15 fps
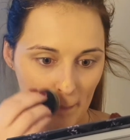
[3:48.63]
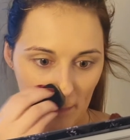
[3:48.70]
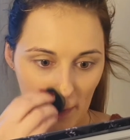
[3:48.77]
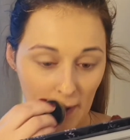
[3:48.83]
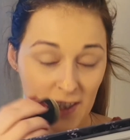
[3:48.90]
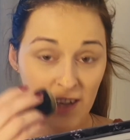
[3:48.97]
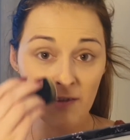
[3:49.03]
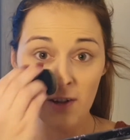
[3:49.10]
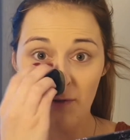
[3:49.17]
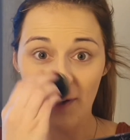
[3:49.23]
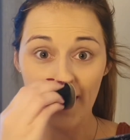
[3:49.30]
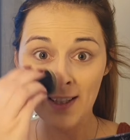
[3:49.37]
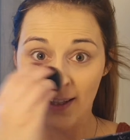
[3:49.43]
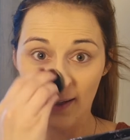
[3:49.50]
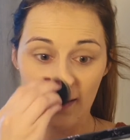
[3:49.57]
I definitely
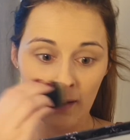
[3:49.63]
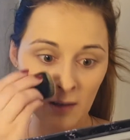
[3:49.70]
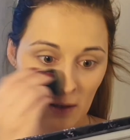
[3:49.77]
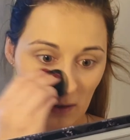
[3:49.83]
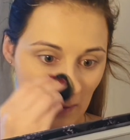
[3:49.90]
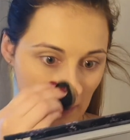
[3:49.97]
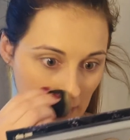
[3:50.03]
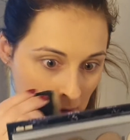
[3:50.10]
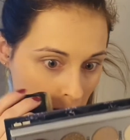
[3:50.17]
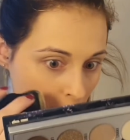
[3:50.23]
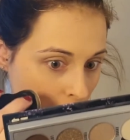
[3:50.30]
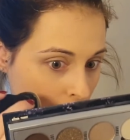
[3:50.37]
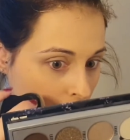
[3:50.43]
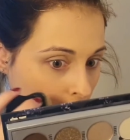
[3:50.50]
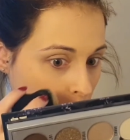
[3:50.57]
rate it.
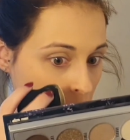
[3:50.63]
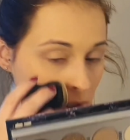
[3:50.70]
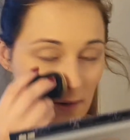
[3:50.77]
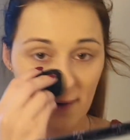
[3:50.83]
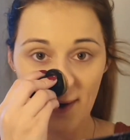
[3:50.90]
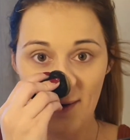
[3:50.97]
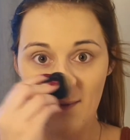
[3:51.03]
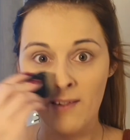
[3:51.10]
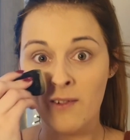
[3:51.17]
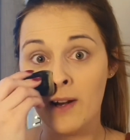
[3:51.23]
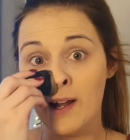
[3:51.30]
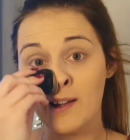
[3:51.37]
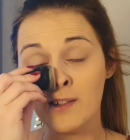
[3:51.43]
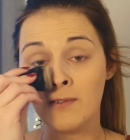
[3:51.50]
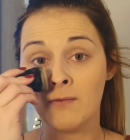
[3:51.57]
Obviously we don't know how it will
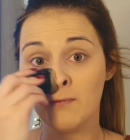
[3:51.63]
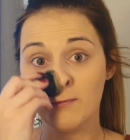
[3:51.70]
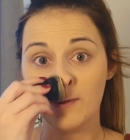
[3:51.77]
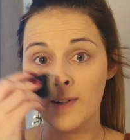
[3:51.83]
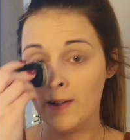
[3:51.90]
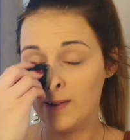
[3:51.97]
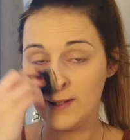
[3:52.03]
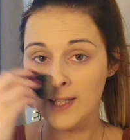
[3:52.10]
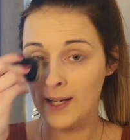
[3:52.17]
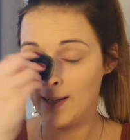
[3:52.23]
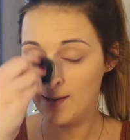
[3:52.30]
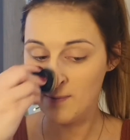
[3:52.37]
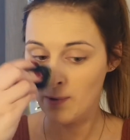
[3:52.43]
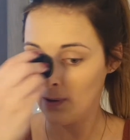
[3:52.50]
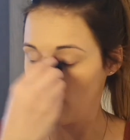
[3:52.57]
last throughout the
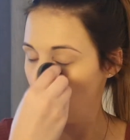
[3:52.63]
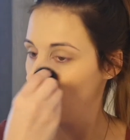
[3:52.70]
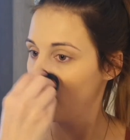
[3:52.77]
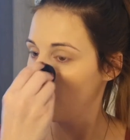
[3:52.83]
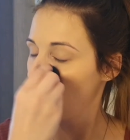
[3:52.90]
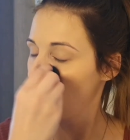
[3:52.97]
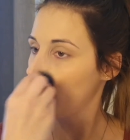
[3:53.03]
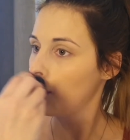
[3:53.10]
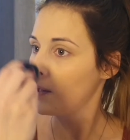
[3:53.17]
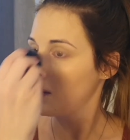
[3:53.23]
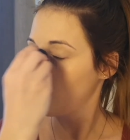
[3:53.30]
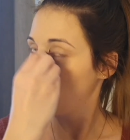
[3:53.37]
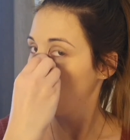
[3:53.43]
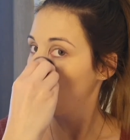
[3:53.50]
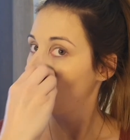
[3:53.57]
day, but
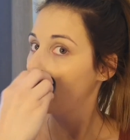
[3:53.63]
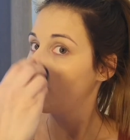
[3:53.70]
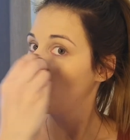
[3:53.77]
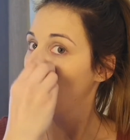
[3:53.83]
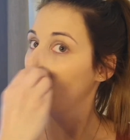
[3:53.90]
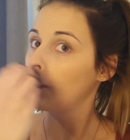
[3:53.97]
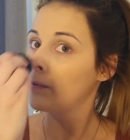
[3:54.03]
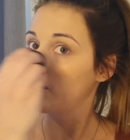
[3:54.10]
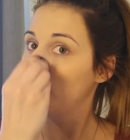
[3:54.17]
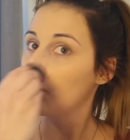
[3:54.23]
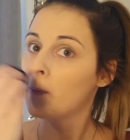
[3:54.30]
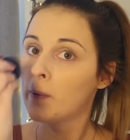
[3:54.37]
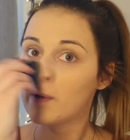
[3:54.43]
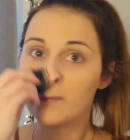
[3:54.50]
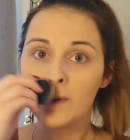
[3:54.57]
with a
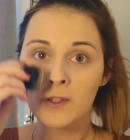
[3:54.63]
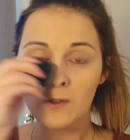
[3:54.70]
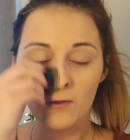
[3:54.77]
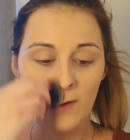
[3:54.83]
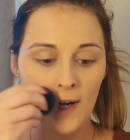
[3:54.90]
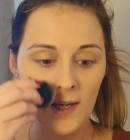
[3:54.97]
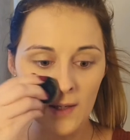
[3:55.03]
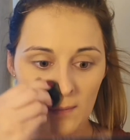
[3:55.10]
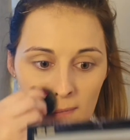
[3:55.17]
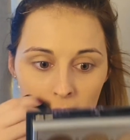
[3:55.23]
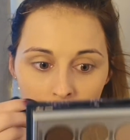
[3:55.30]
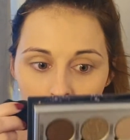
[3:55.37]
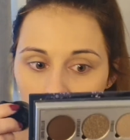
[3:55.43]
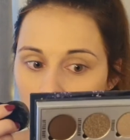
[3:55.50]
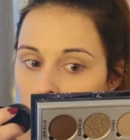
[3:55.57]
couple of scrapes,